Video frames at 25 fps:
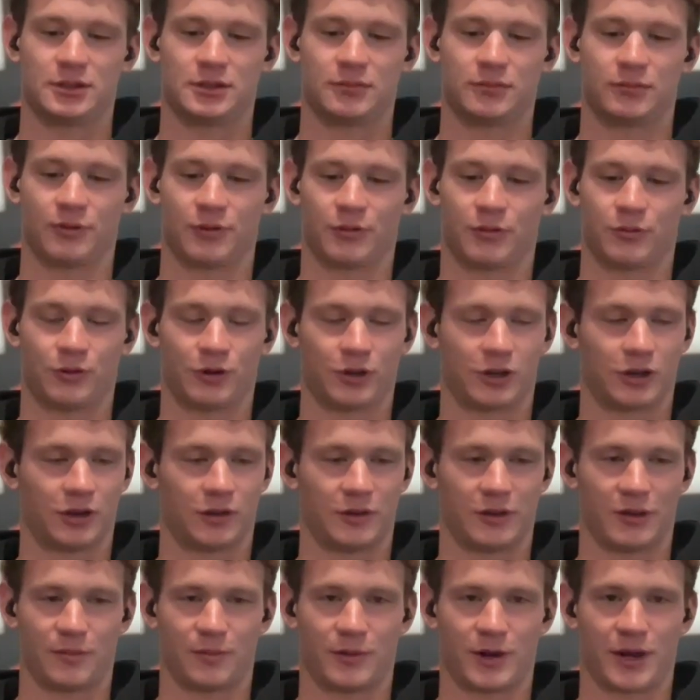was working on
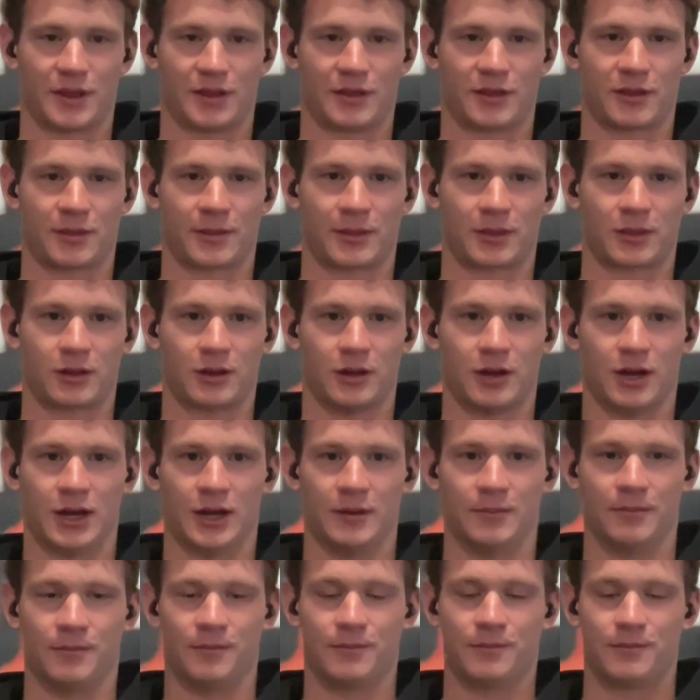these bracelets at the
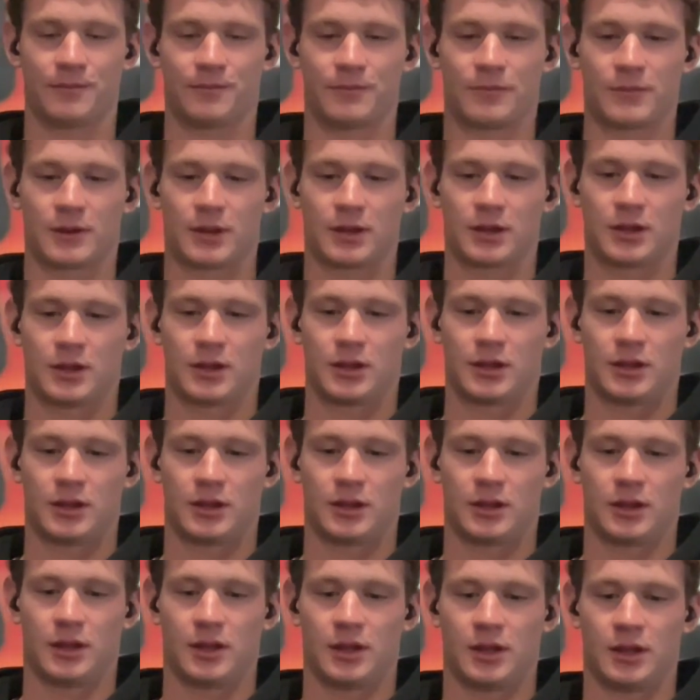time,
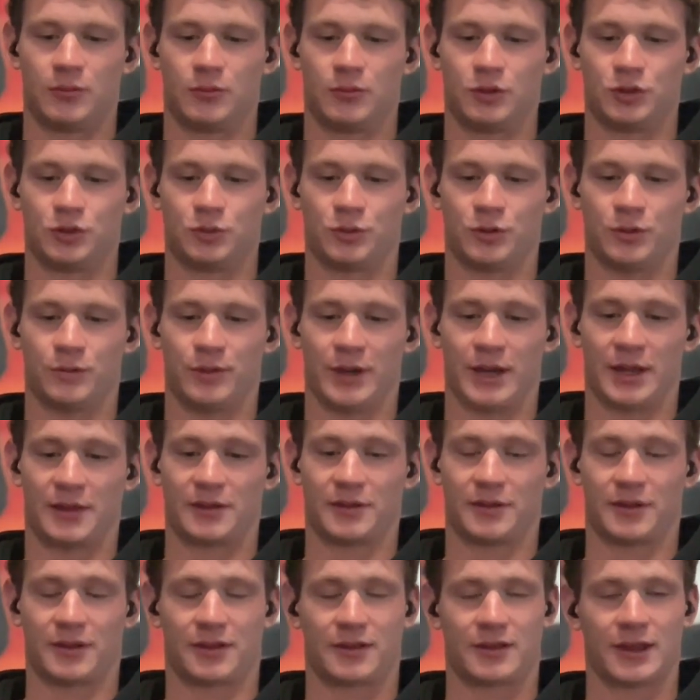which were
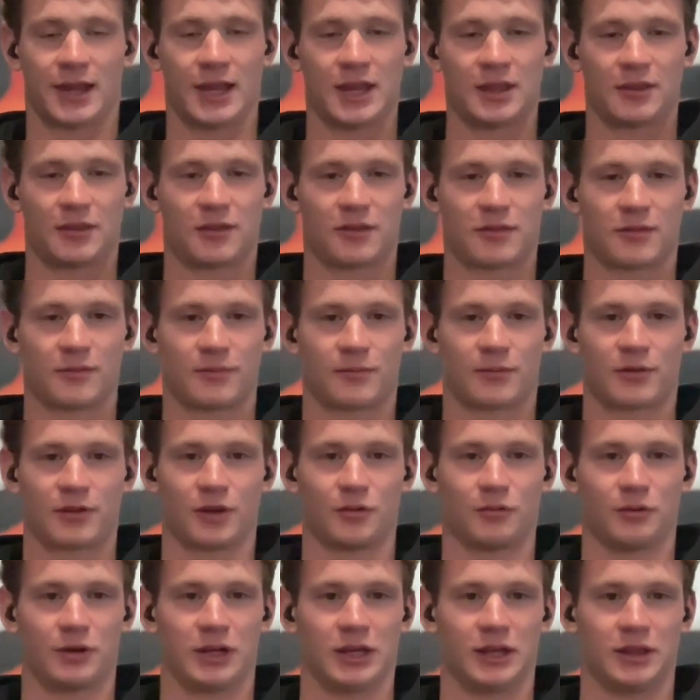based in the States.
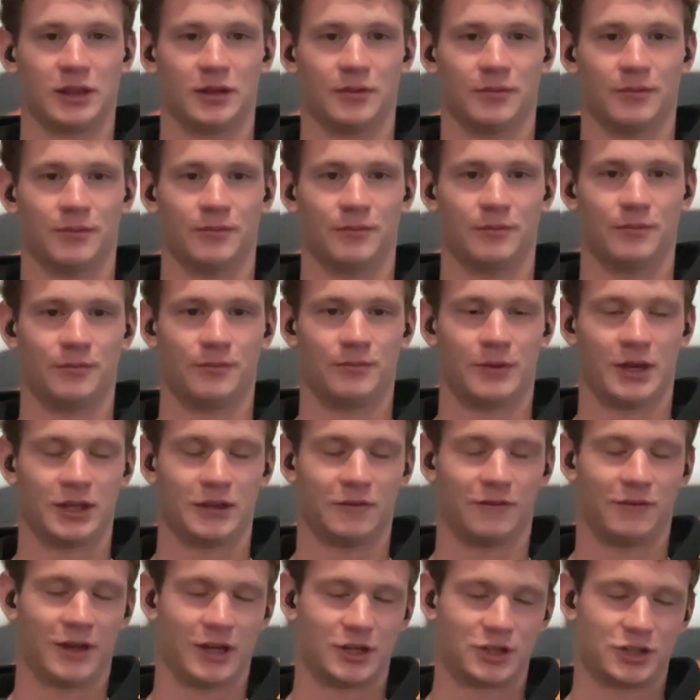So I would get them
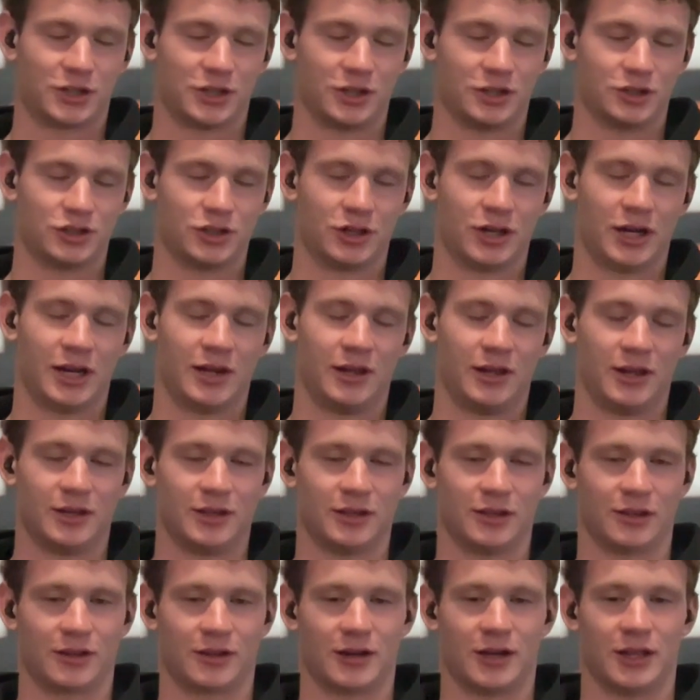manufactured in China, I'd
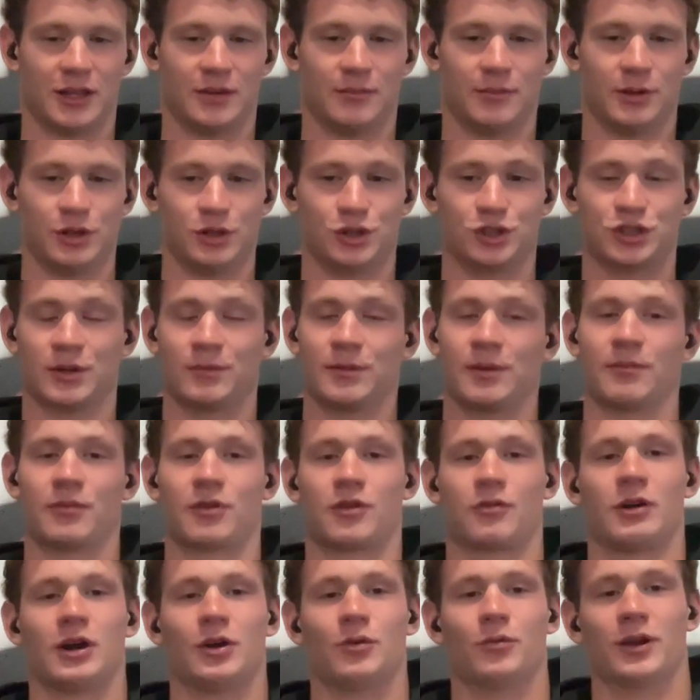design them and then ship them
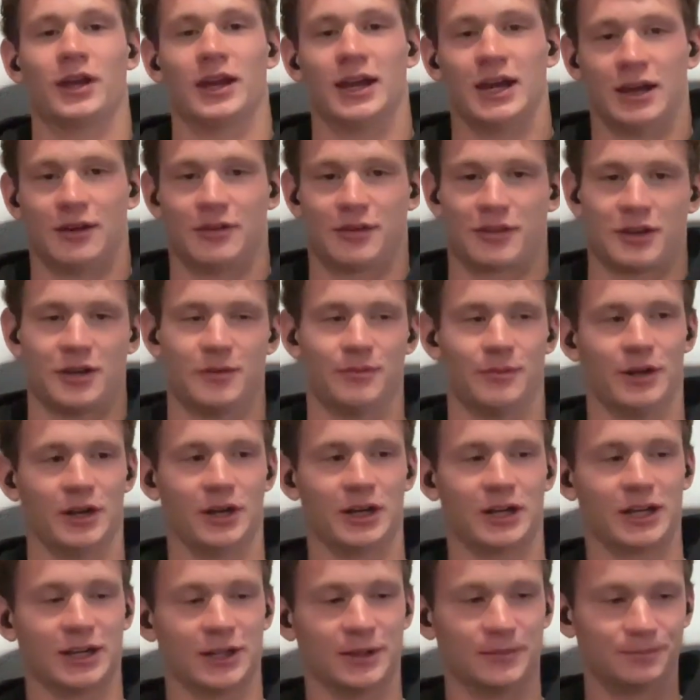to our warehouse in
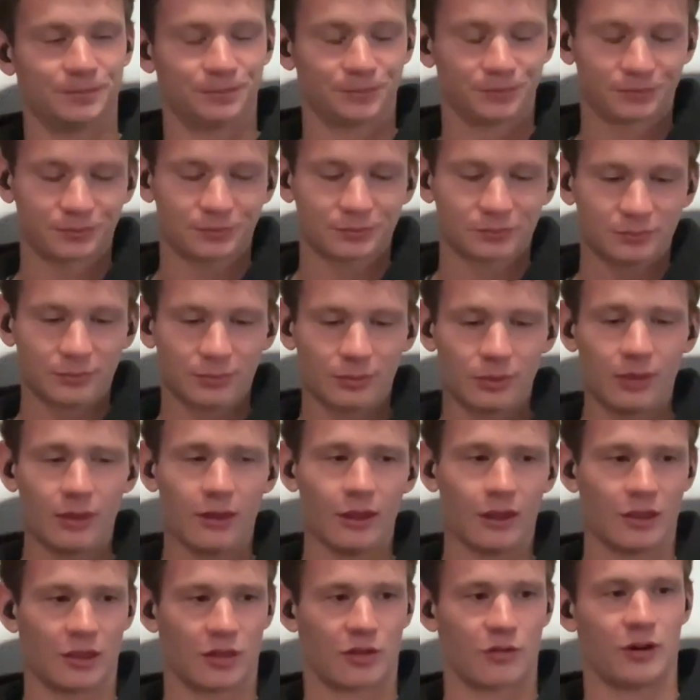America.
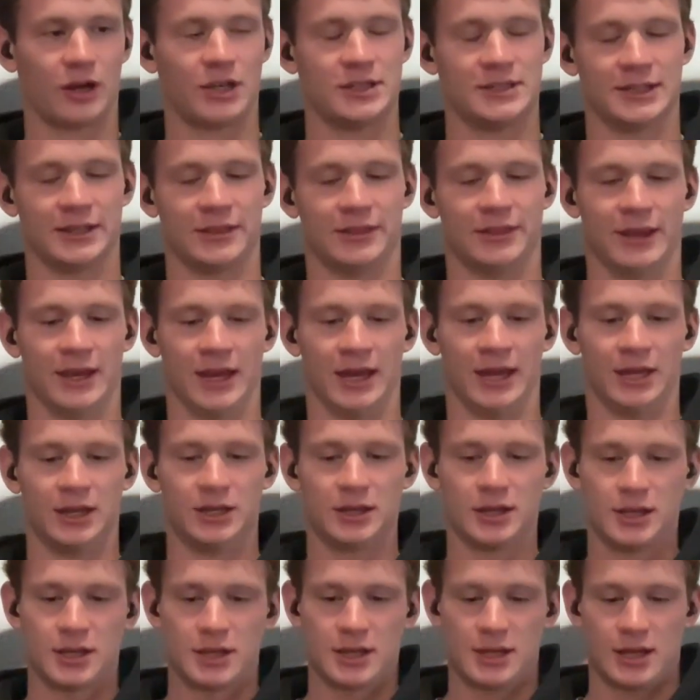And so I did
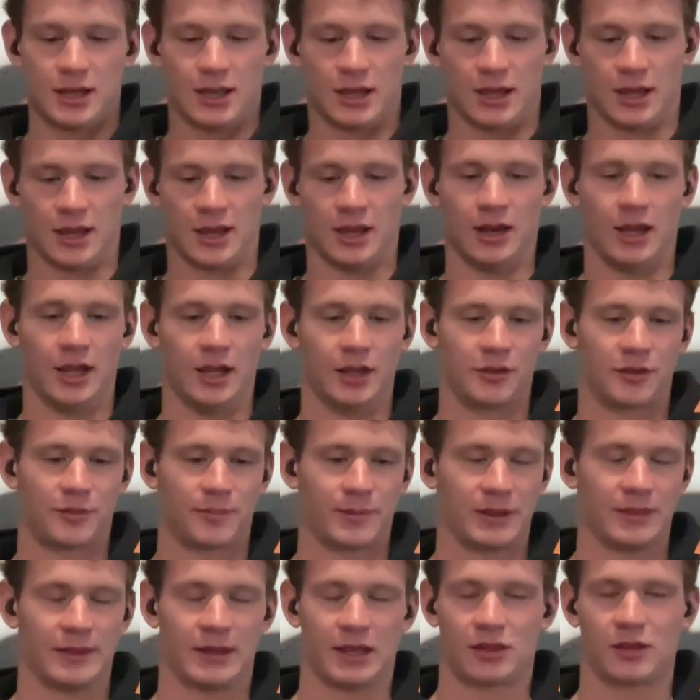that. And I
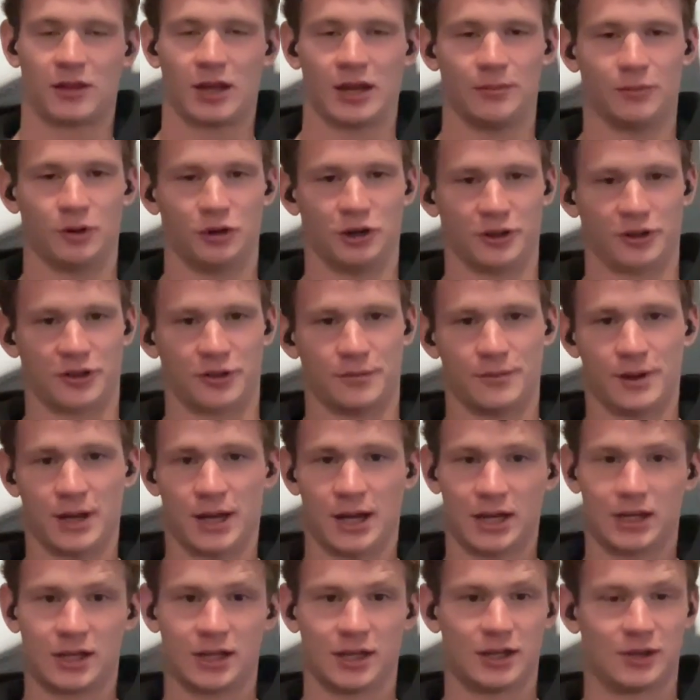spent that time learning to
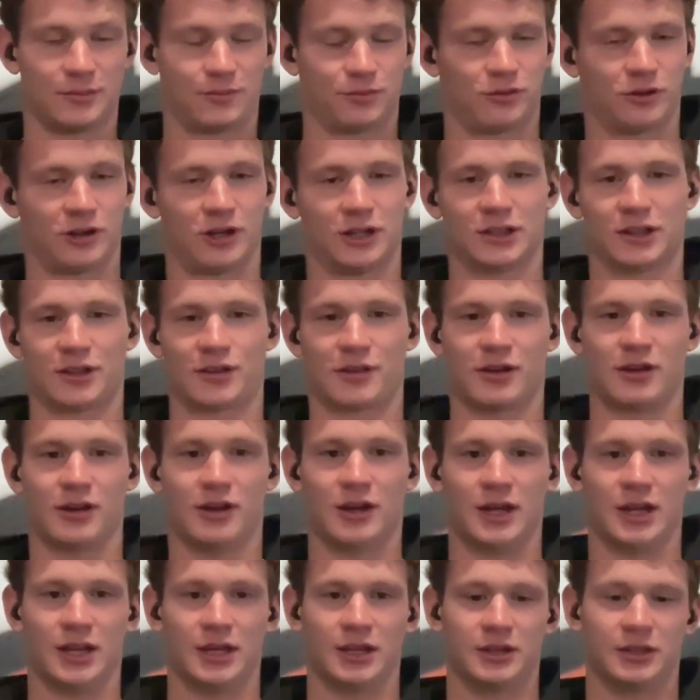market, product
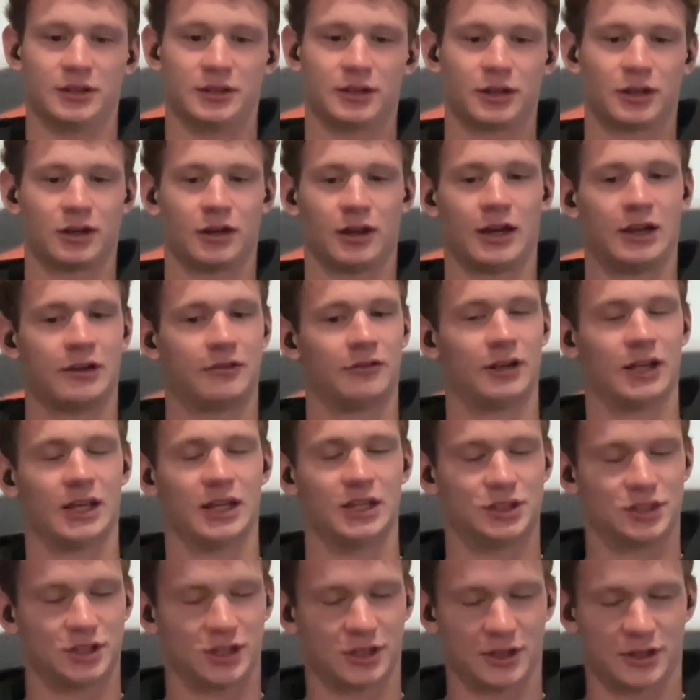design, client
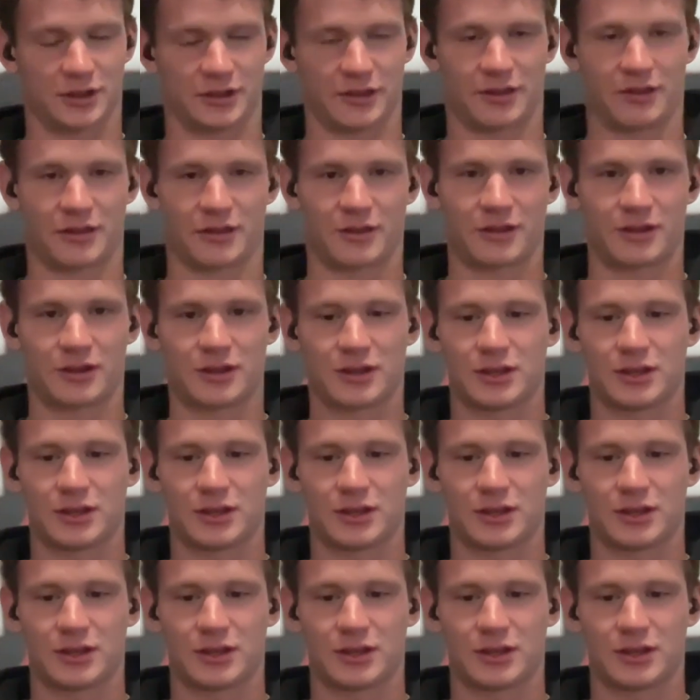relations,